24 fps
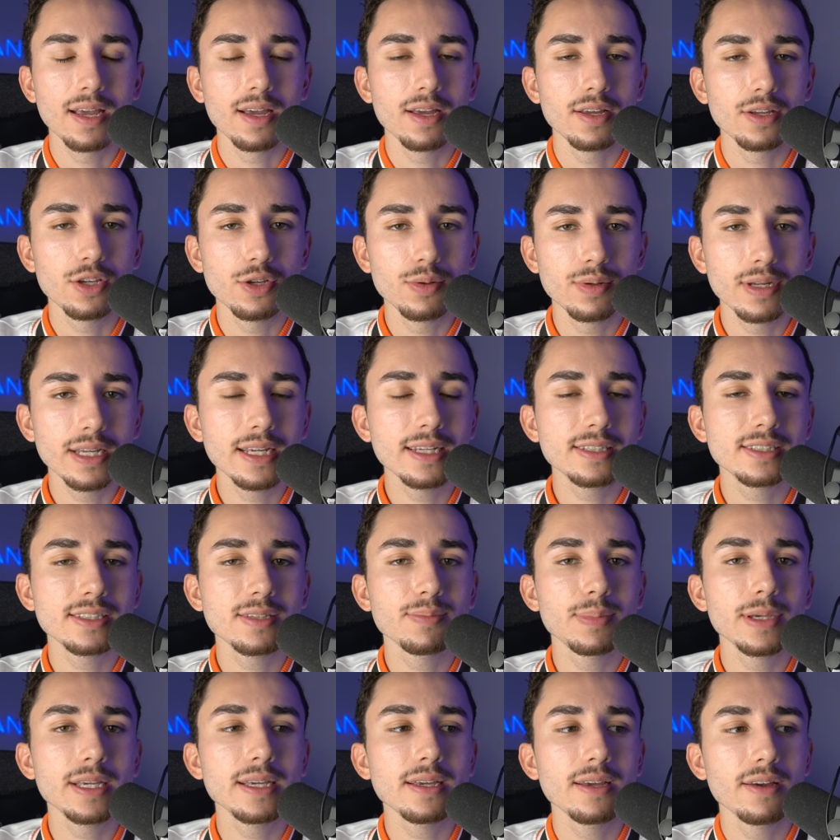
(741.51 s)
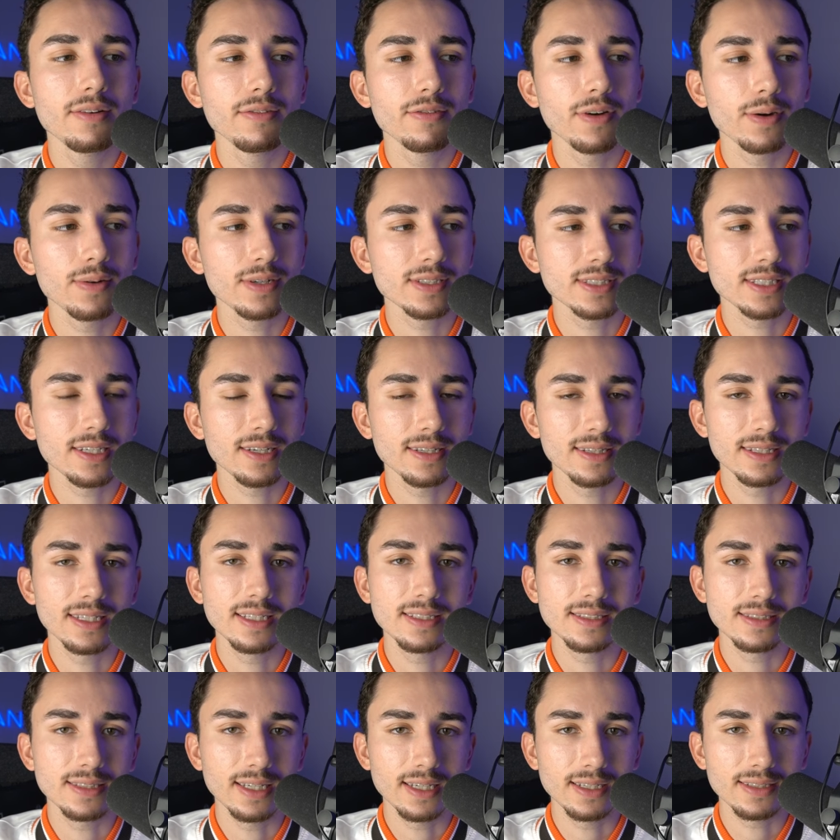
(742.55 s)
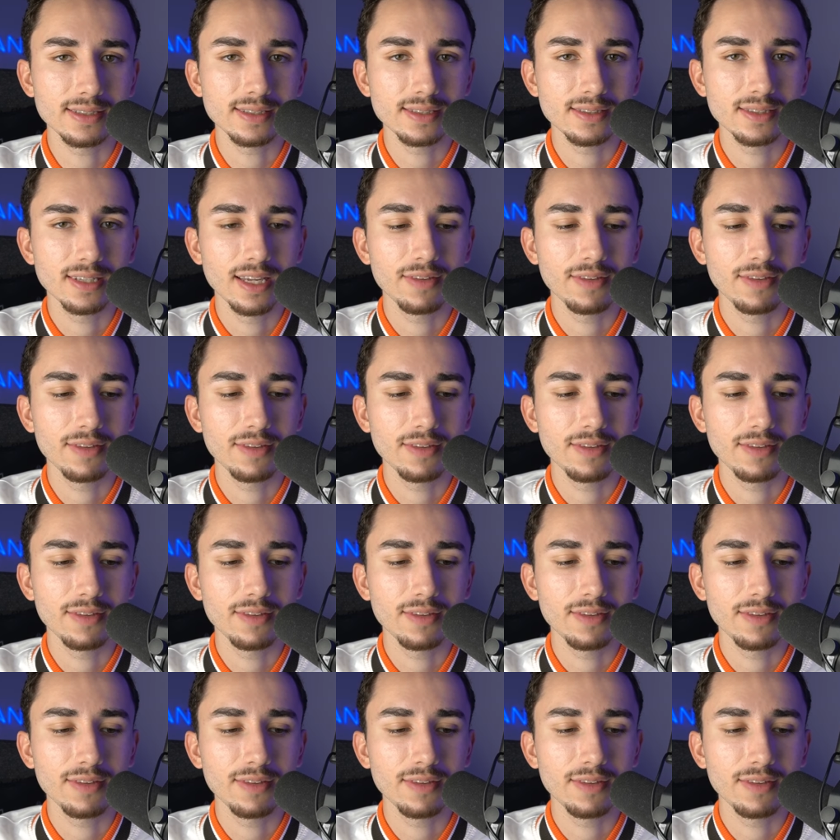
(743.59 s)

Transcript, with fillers: You need to be focusing on these things.